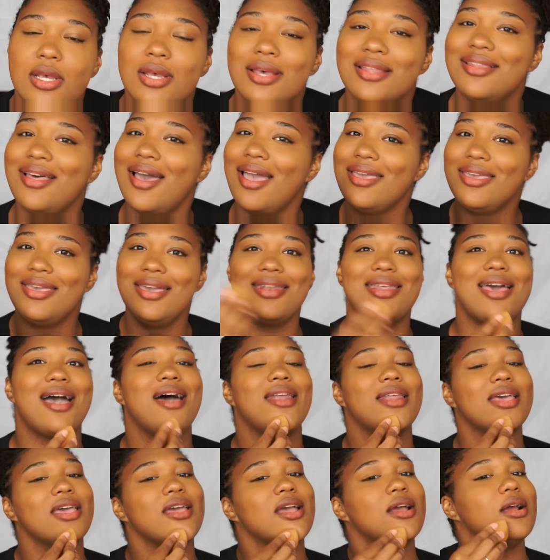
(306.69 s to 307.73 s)
Like, get
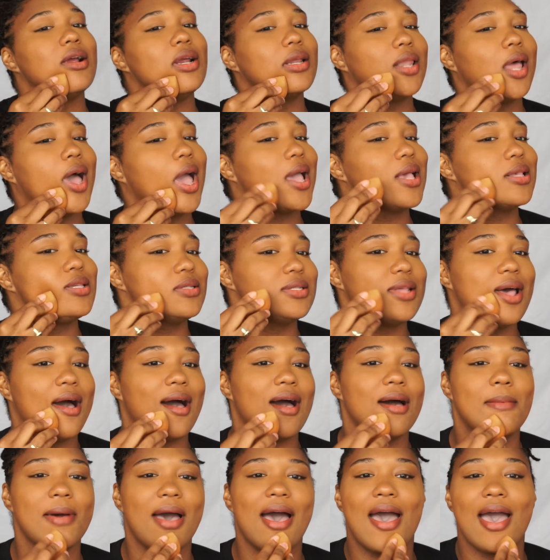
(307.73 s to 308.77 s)
out of here. Like,
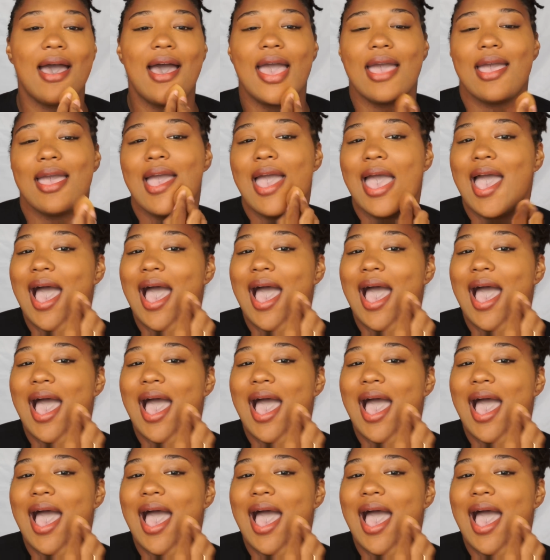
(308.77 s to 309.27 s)
stop. I